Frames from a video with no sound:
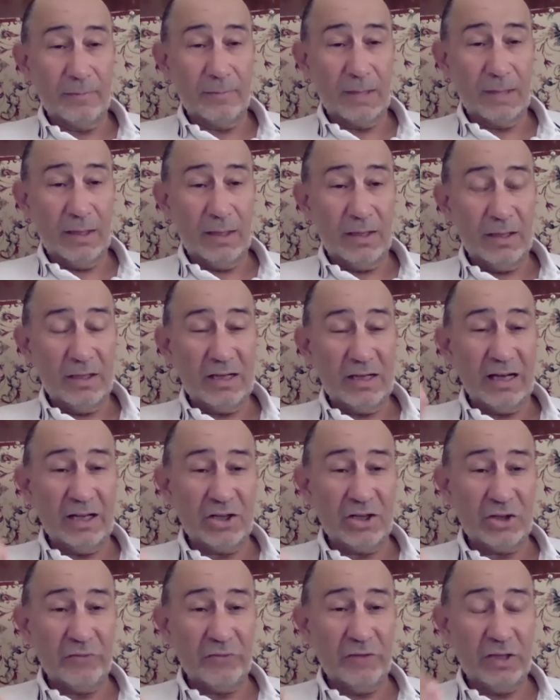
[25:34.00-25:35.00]
In
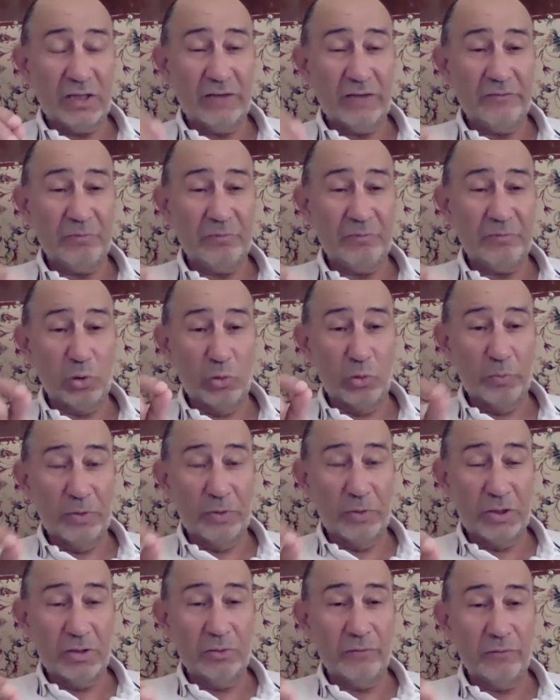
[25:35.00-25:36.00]
culture, we have
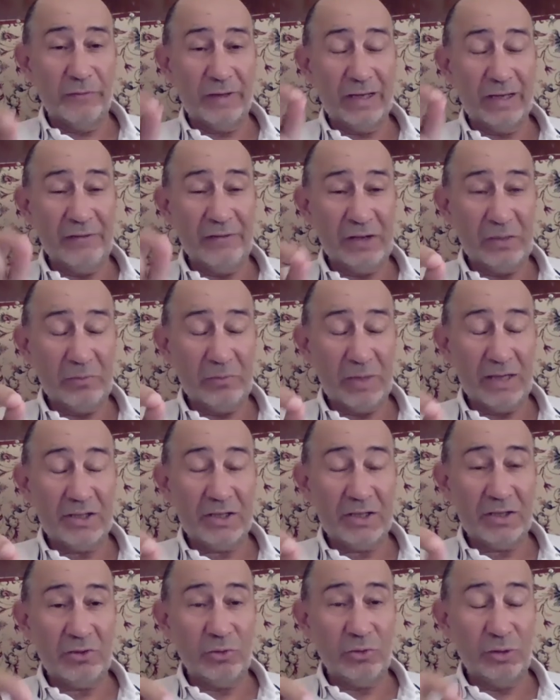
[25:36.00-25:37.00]
property of
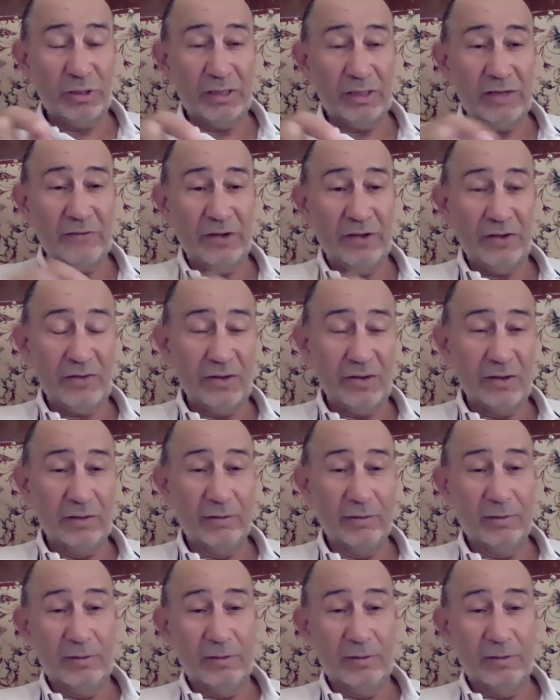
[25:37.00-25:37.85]
everybody on everything.